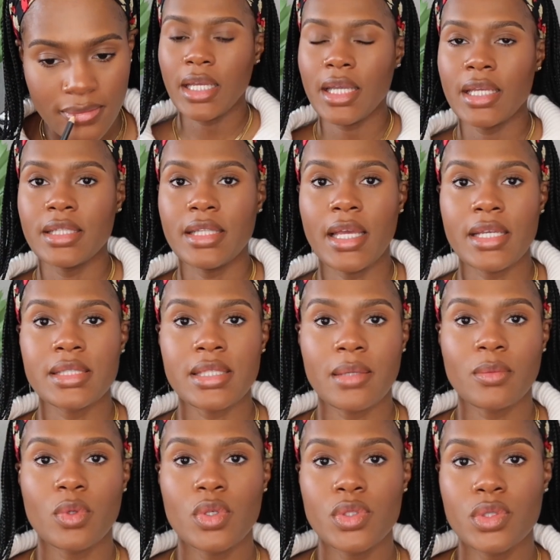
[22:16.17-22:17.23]
And next
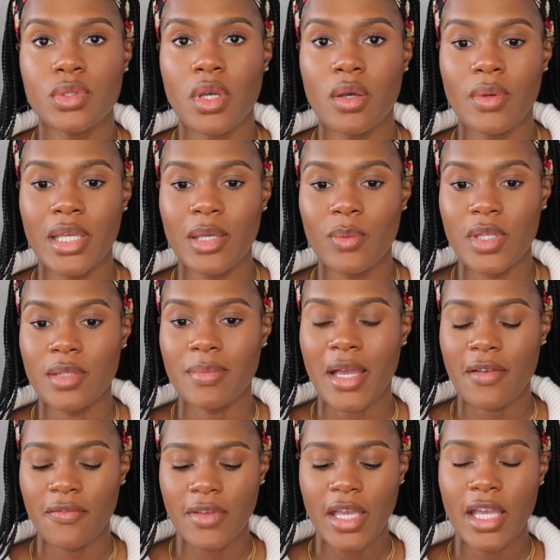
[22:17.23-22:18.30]
I'm going to go in with
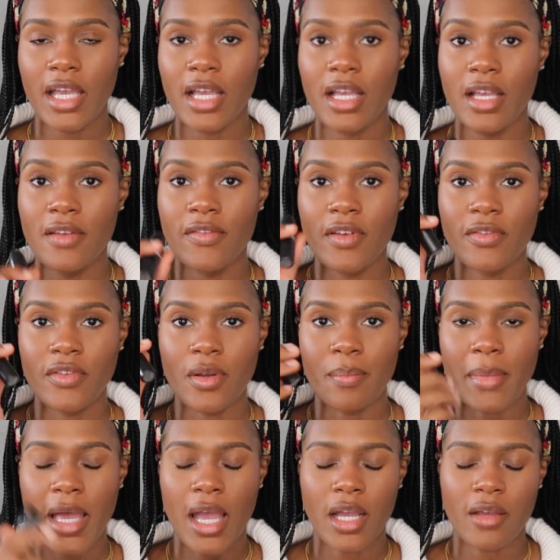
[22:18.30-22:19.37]
my fave from
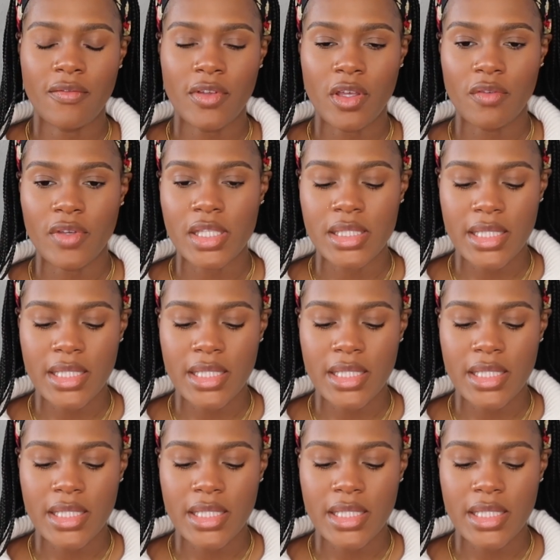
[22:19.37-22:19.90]
MAC, Velvet